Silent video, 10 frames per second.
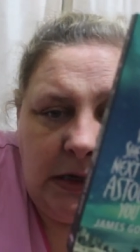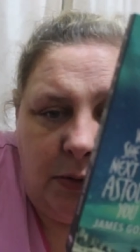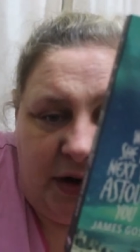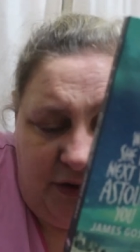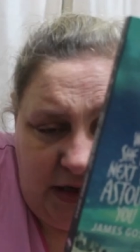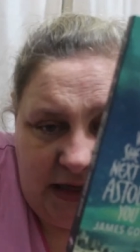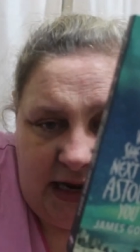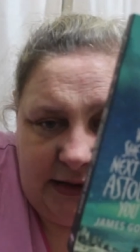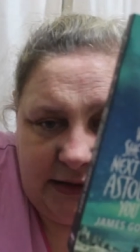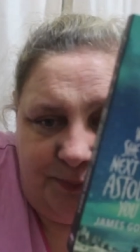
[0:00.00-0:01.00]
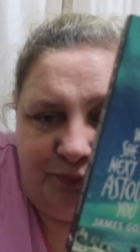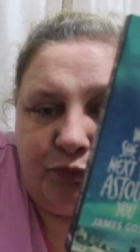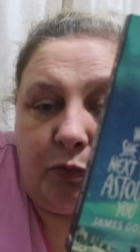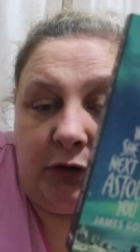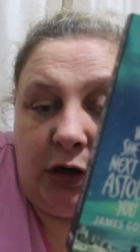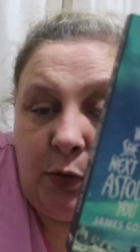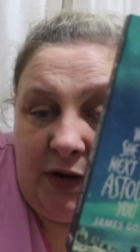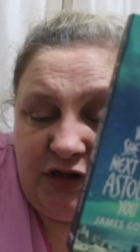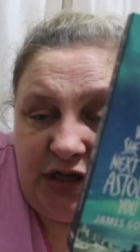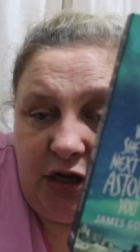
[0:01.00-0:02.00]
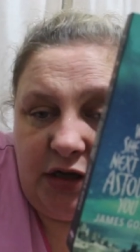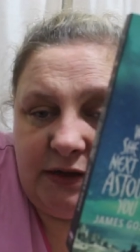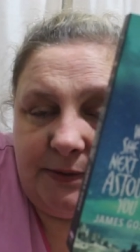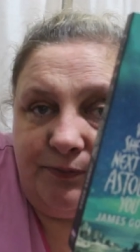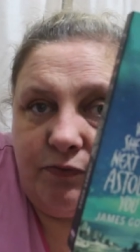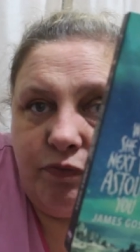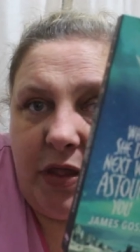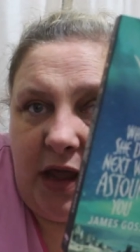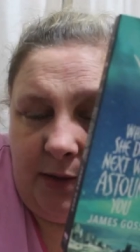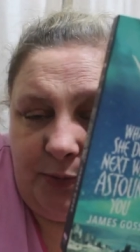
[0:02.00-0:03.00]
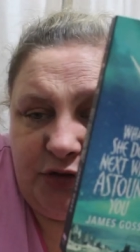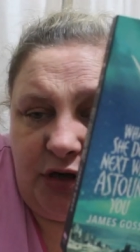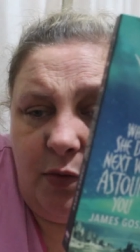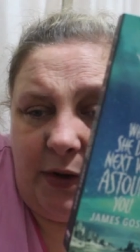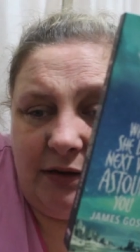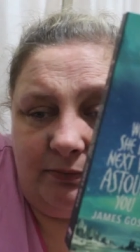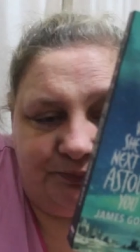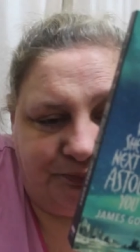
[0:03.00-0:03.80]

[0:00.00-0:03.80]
Whatever it takes, whoever she hurts, April's going to win.